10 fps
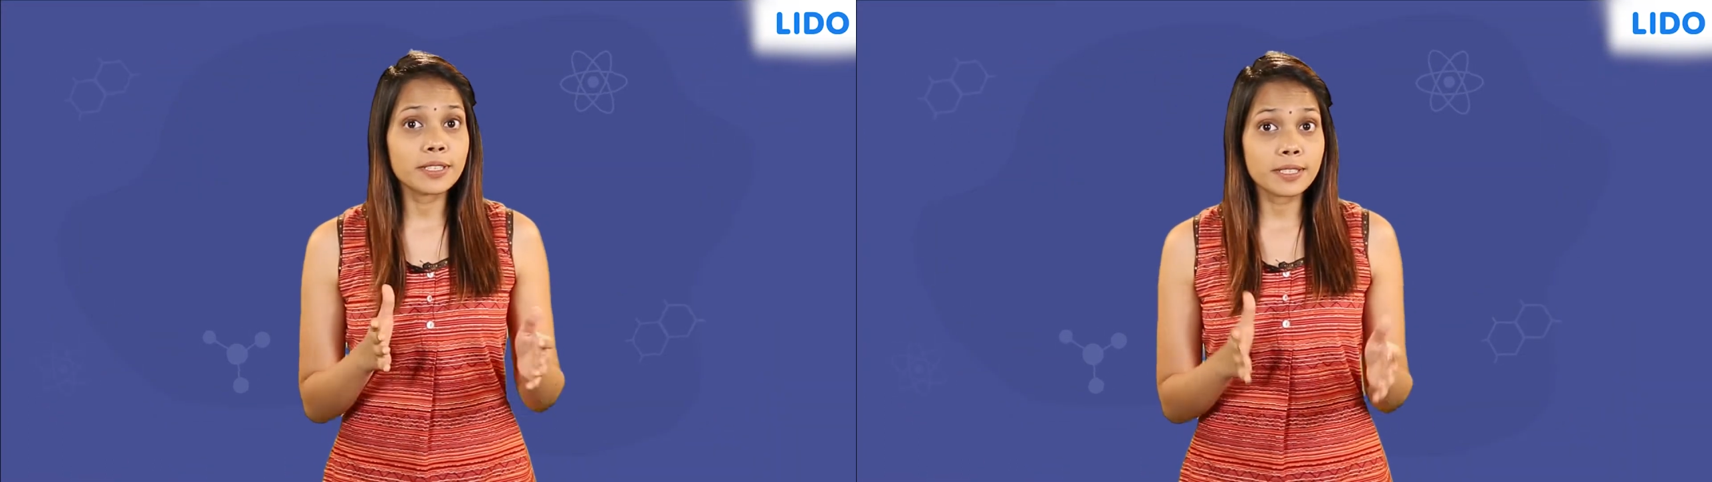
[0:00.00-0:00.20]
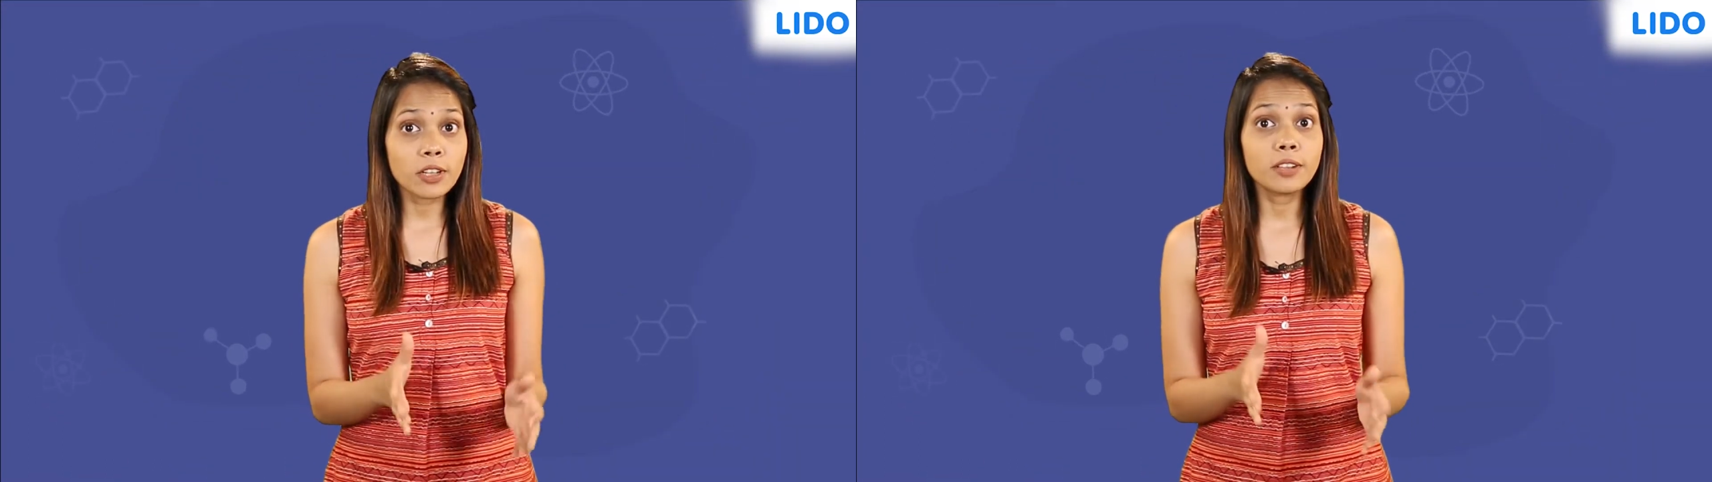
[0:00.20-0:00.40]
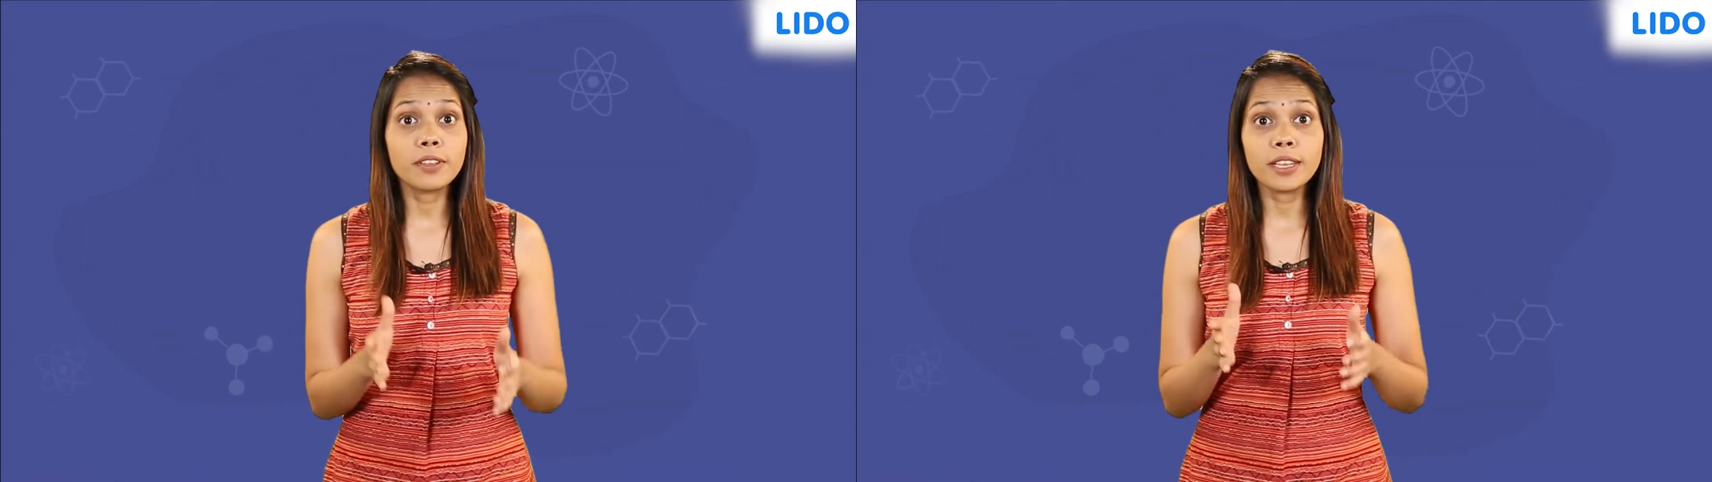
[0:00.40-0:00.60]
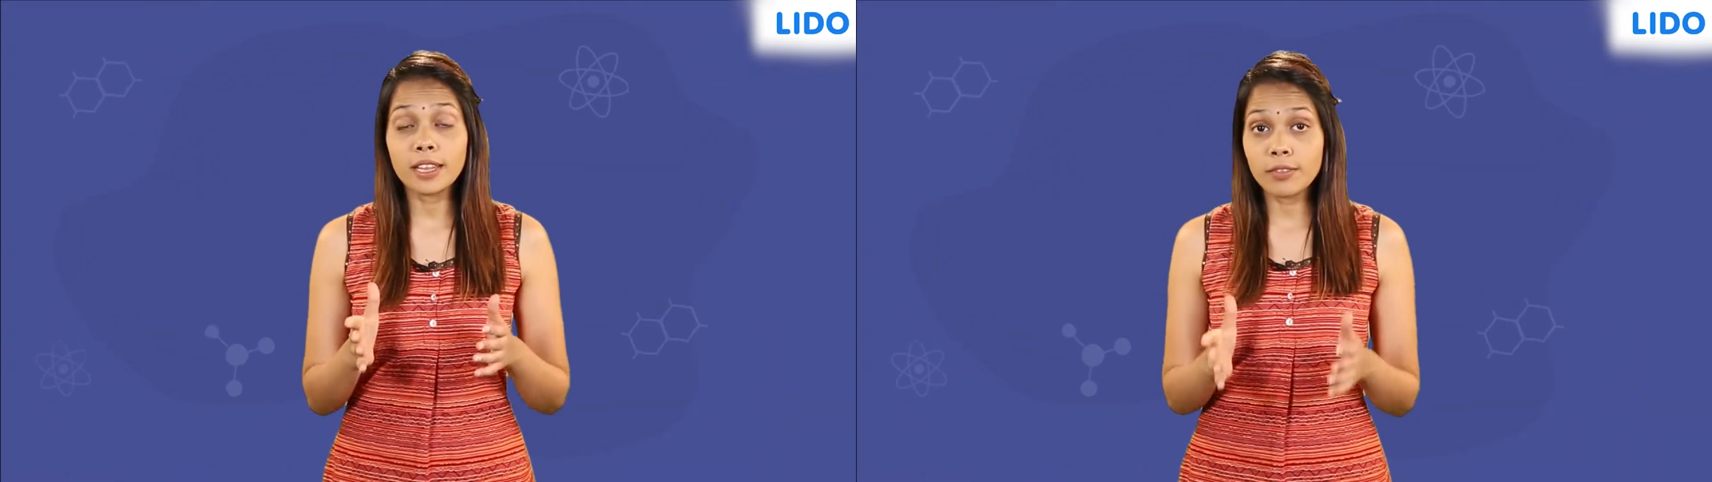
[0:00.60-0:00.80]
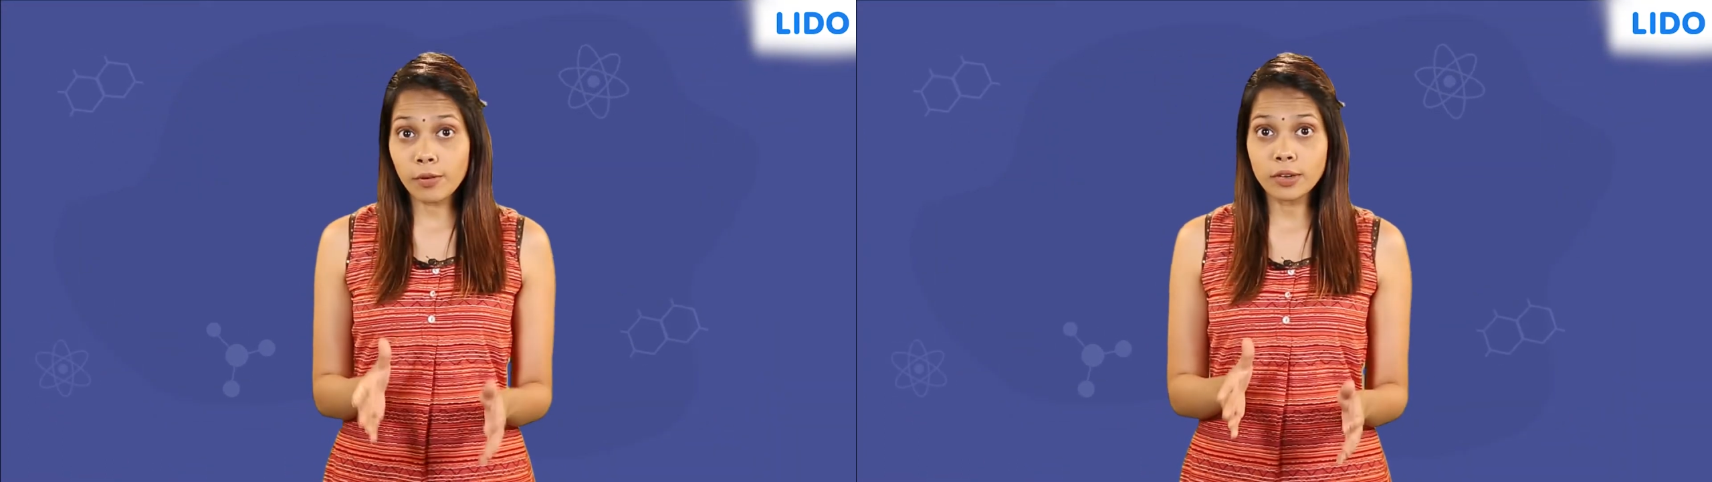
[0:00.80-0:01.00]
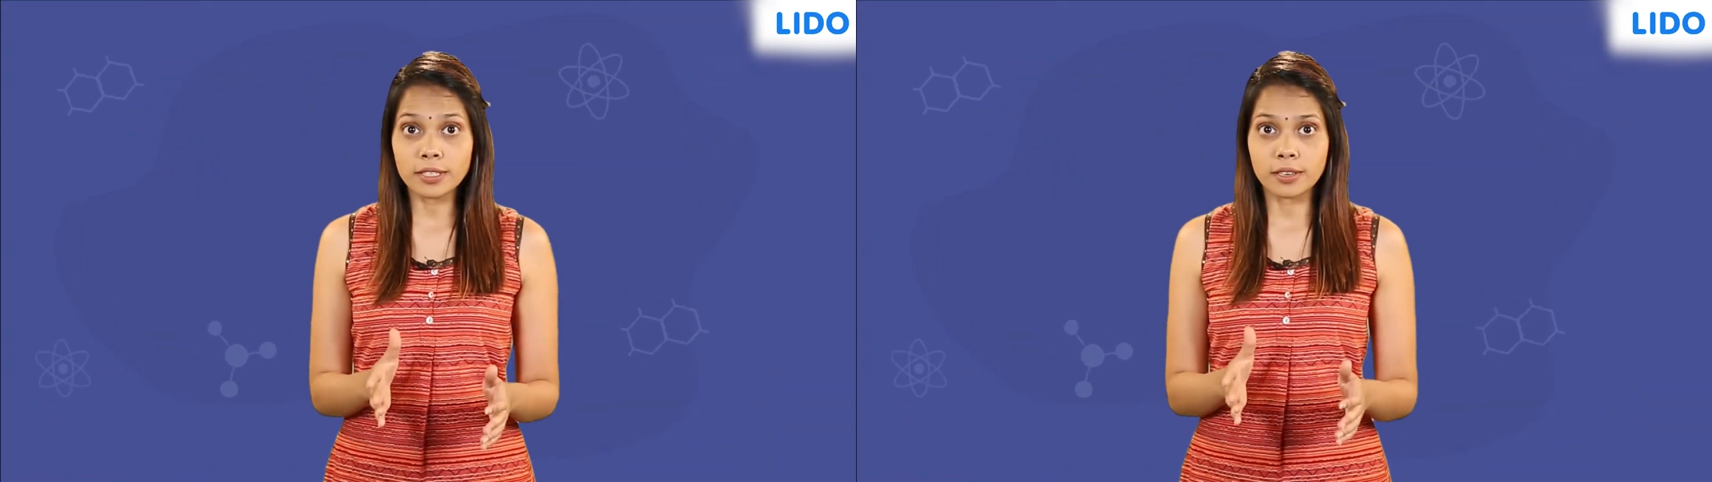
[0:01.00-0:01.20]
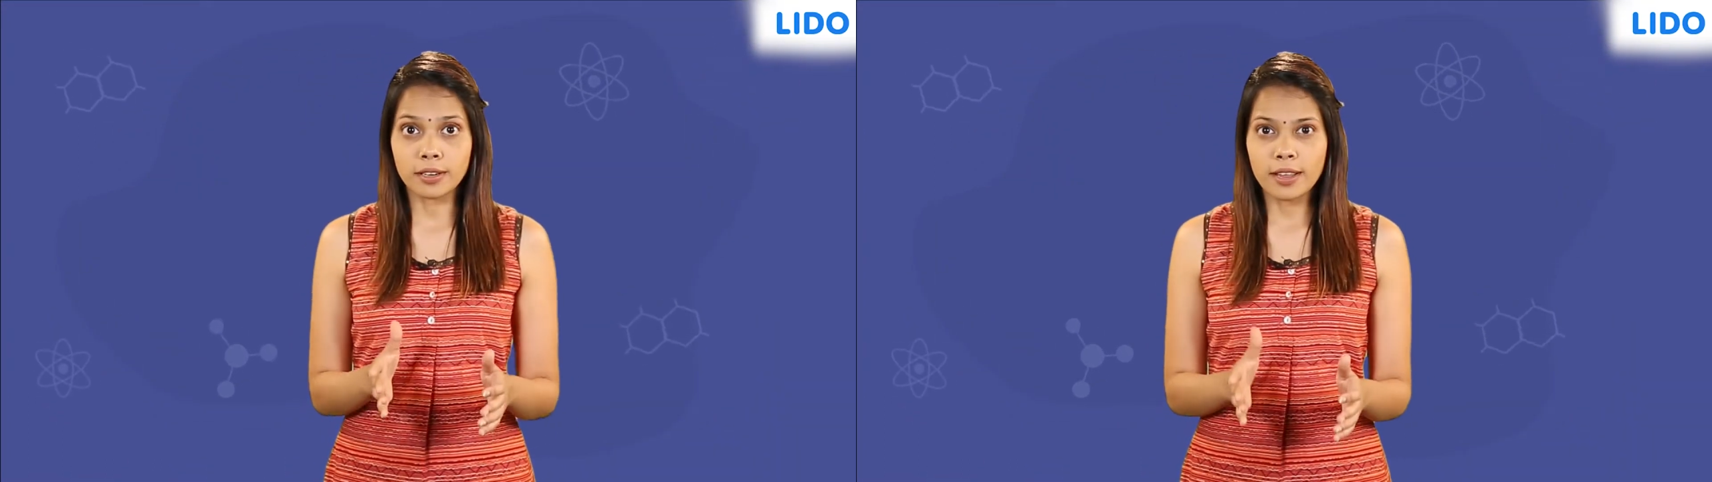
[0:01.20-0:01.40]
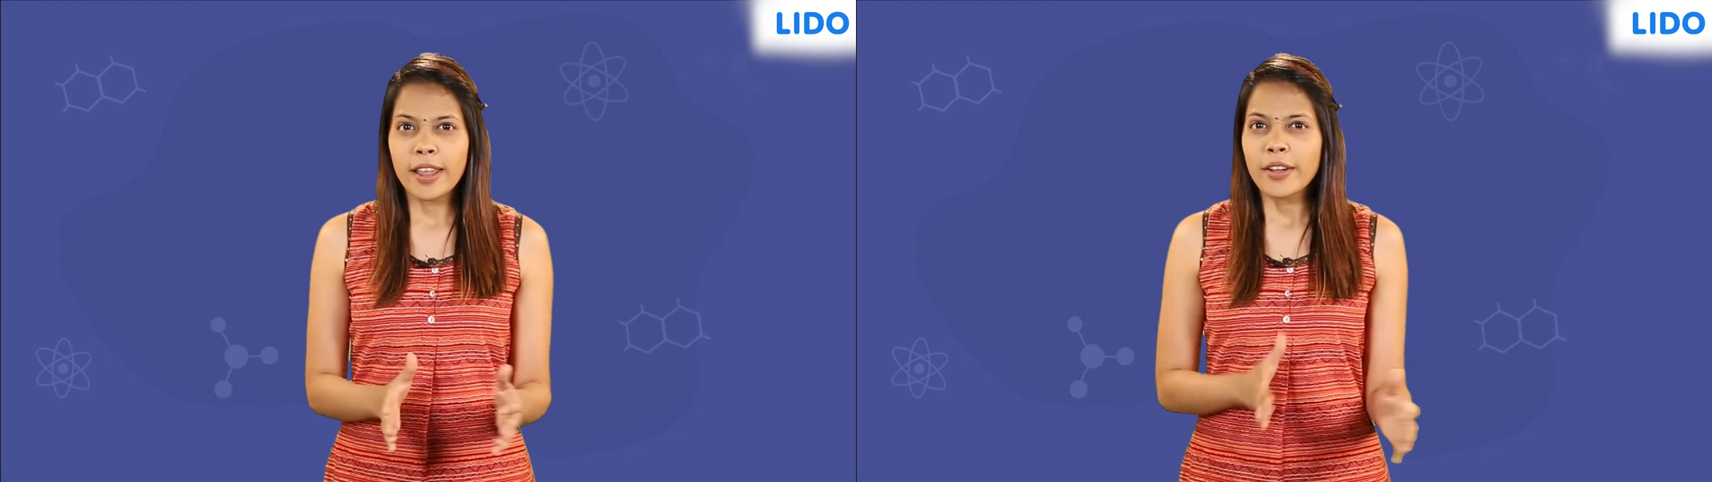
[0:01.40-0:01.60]
dissolving in
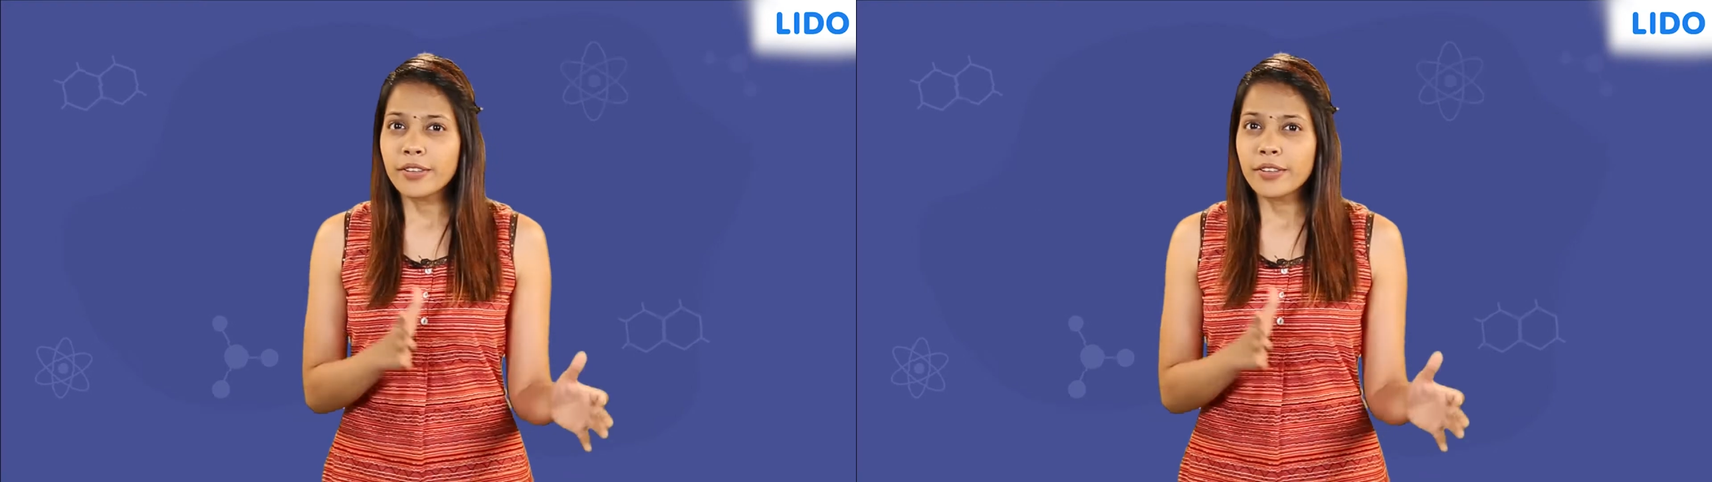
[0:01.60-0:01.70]
water,